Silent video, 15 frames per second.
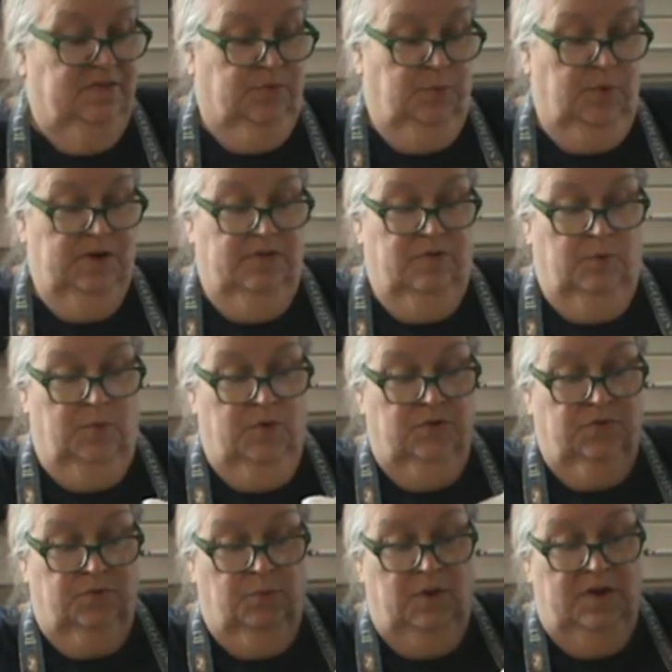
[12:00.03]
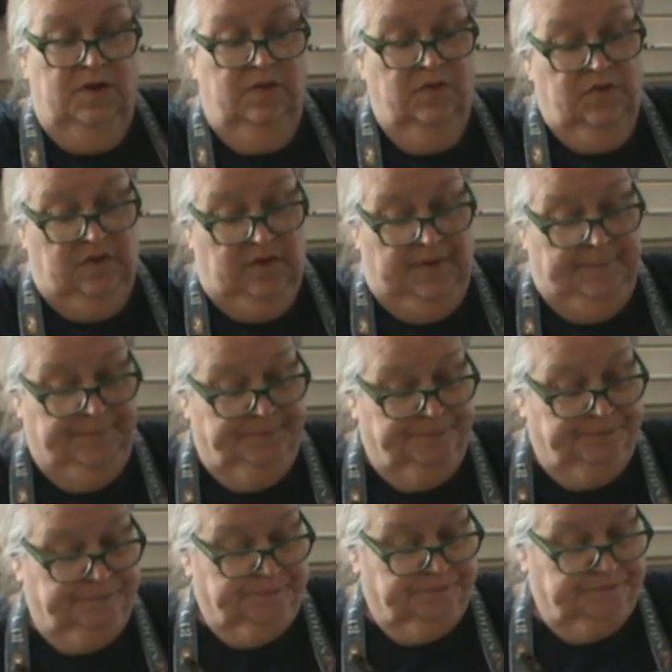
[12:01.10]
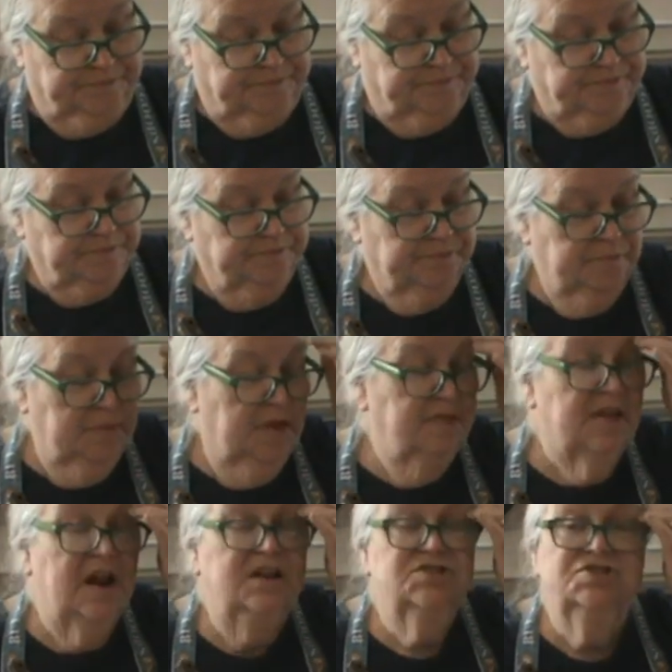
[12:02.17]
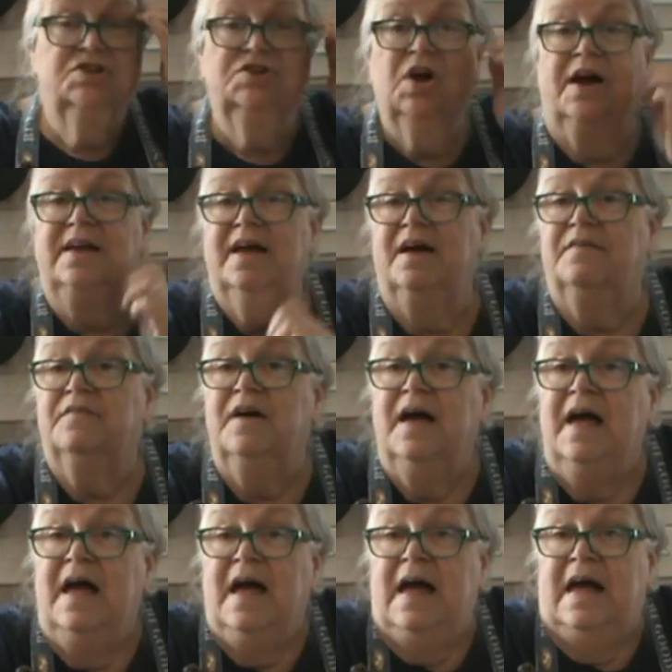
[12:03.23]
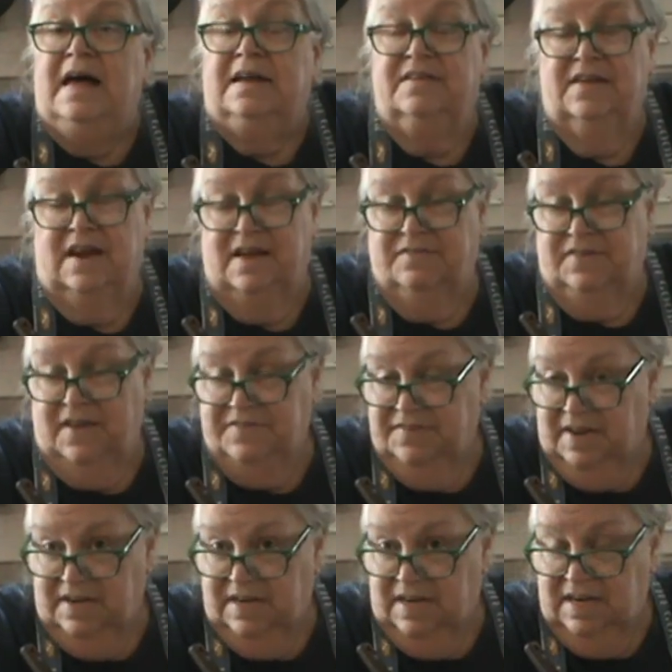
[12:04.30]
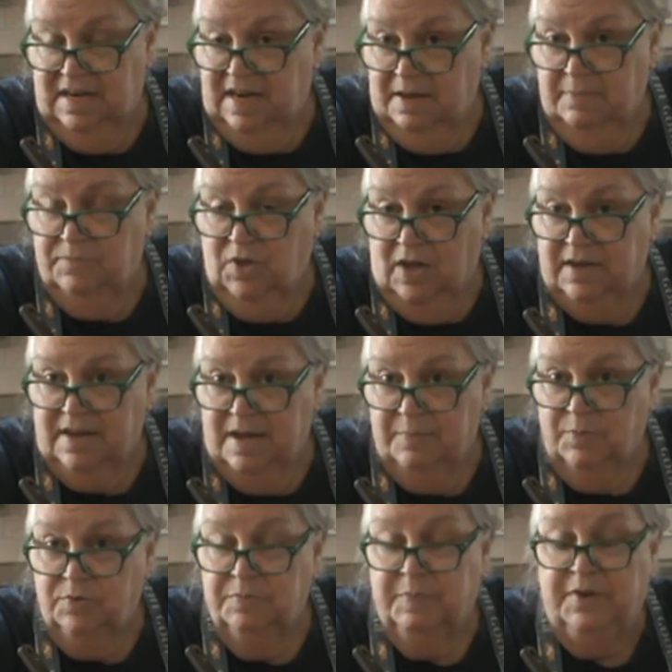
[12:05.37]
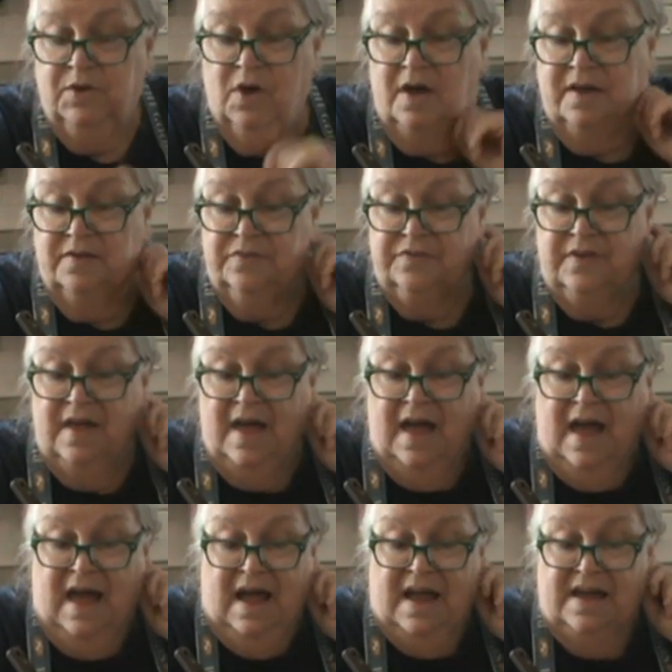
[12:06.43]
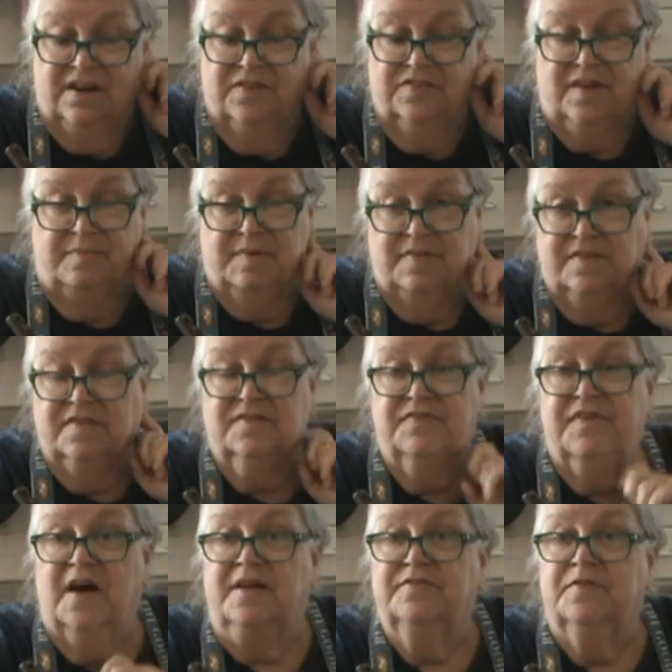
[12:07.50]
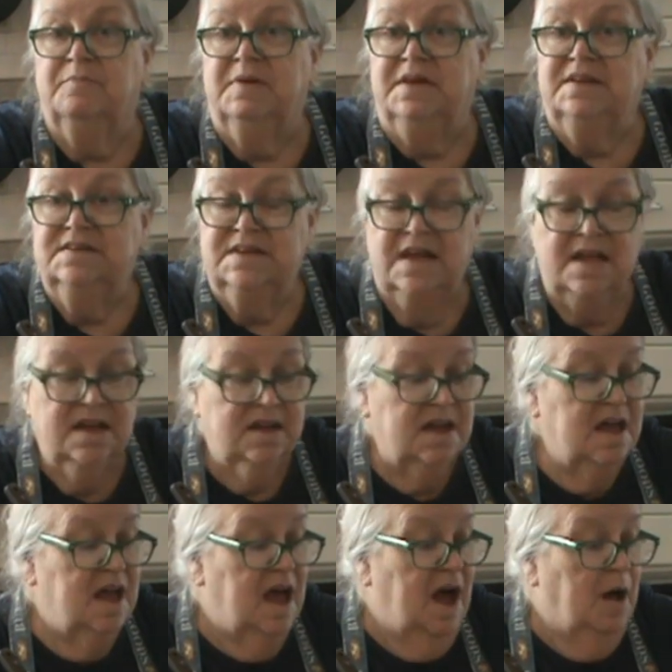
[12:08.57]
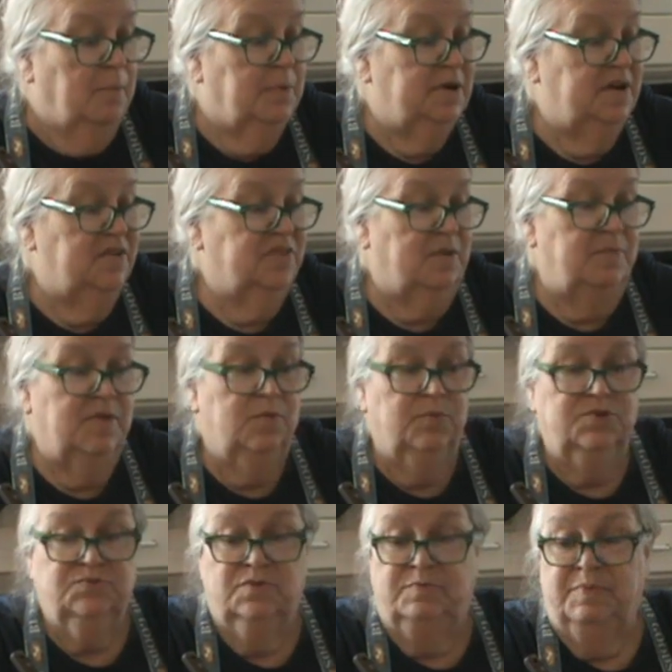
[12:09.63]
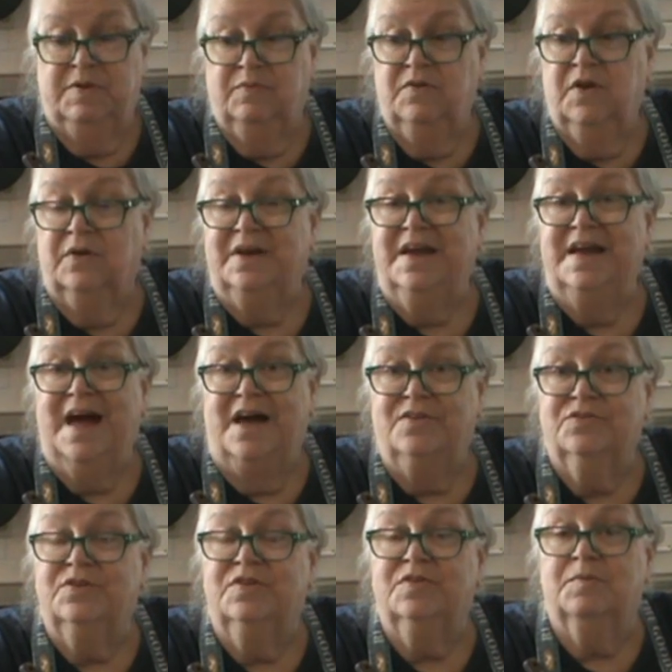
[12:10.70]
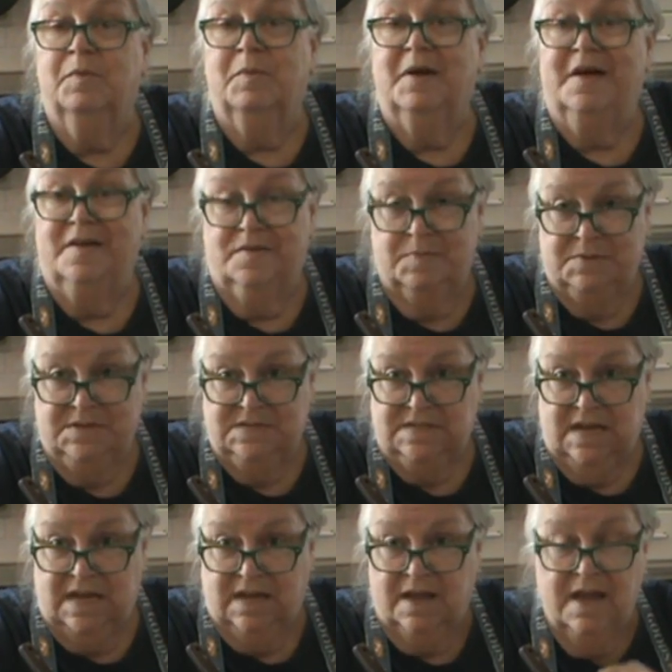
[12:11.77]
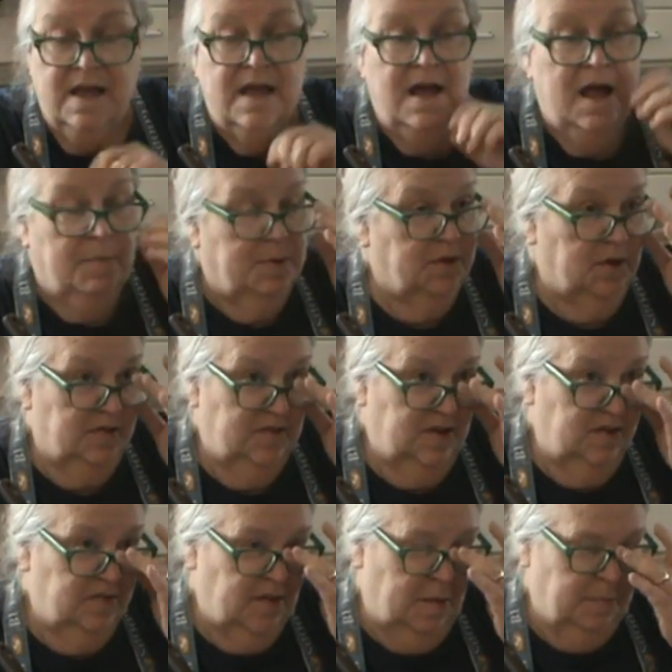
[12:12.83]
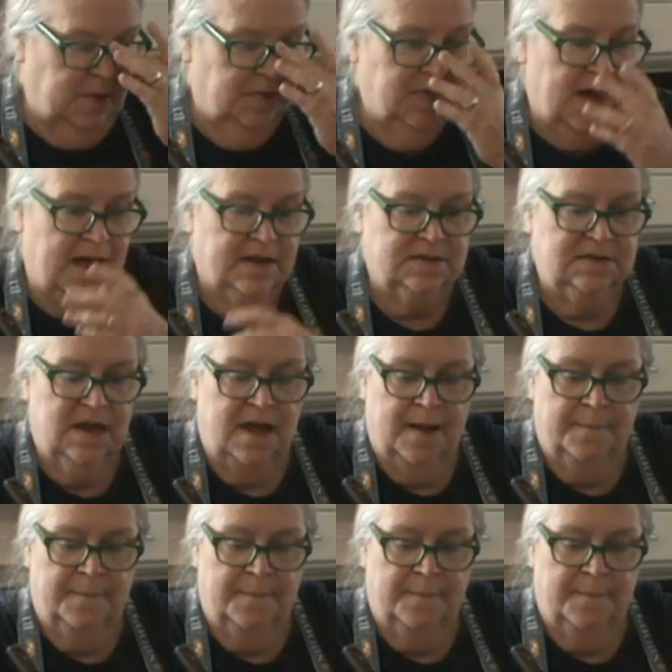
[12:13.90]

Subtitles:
it's one of the worst ones that I should not have, that I have left not labeled, because it is something that's fine for me to take, but it is something which would be very hazardous for my husband to take, because it is something that